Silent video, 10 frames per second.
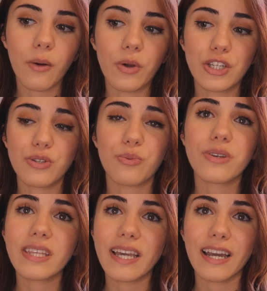which
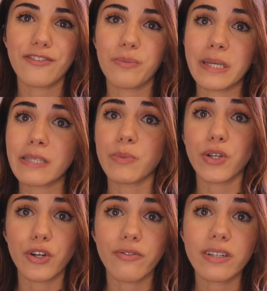really kind of makes me
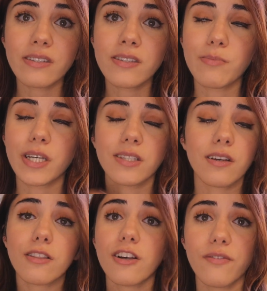nervous because
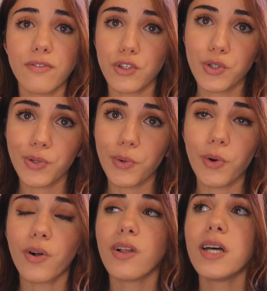I love this
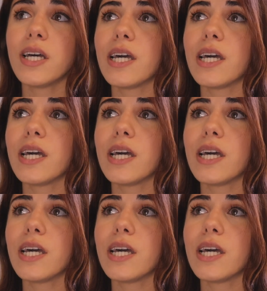school.